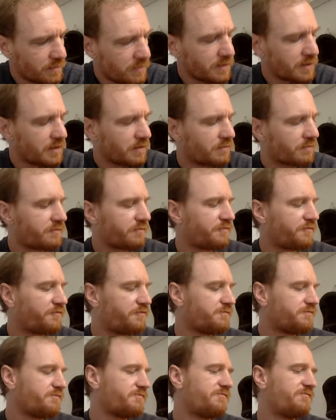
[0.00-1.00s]
you know,
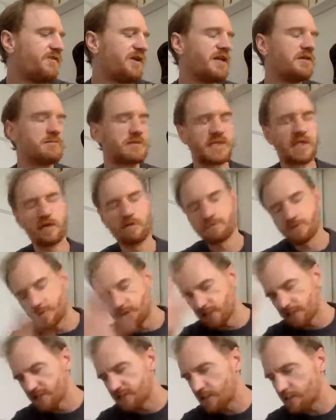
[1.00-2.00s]
feed himself
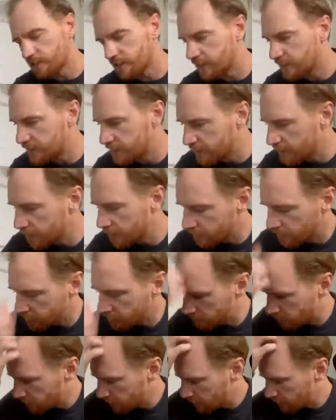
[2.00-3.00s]
to the extent that he did,
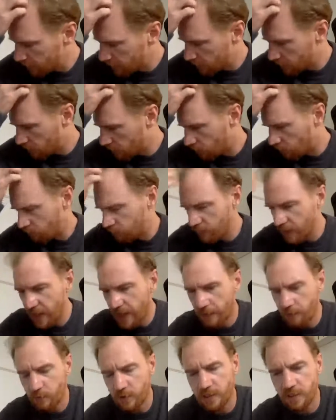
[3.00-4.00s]
and all of
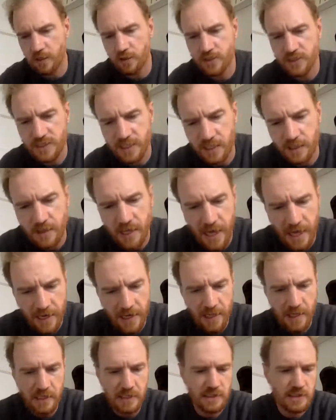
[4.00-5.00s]
that. We can understand that
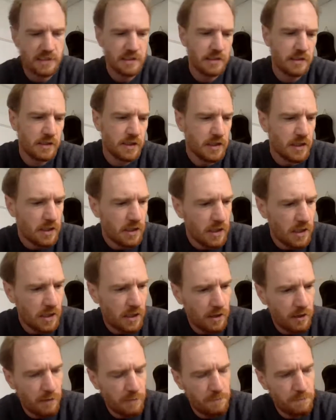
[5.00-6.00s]
as,
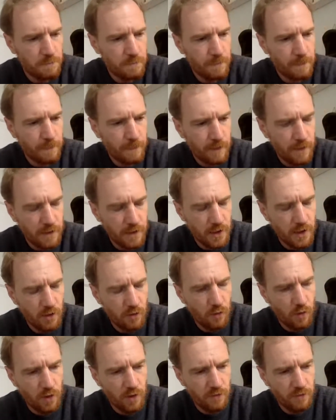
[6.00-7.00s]
um,
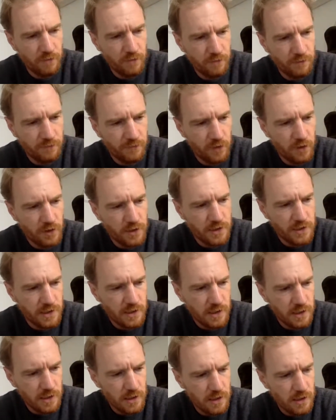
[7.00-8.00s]
one of the first
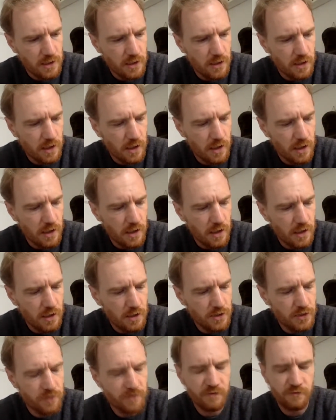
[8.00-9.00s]

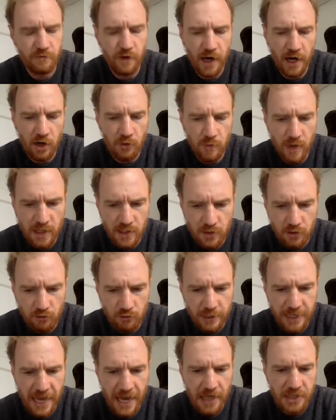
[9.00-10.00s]
sort of environmental
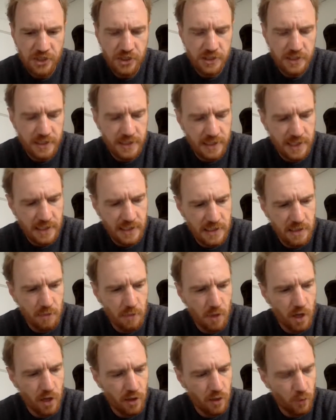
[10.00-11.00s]
reactions against the
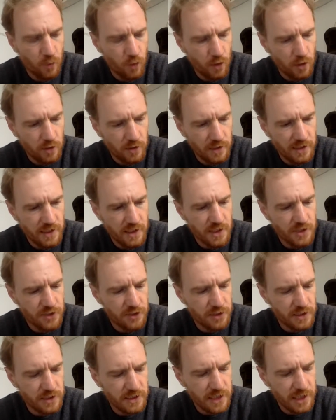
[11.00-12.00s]
modern world and
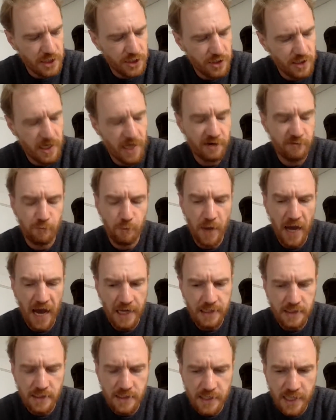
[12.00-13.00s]
industrialization, a kind of
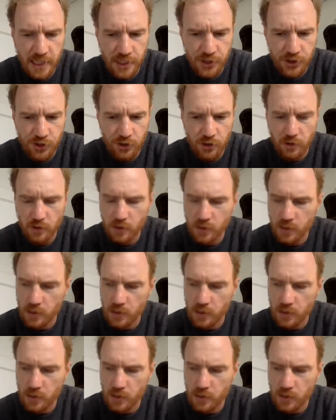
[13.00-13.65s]
back to nature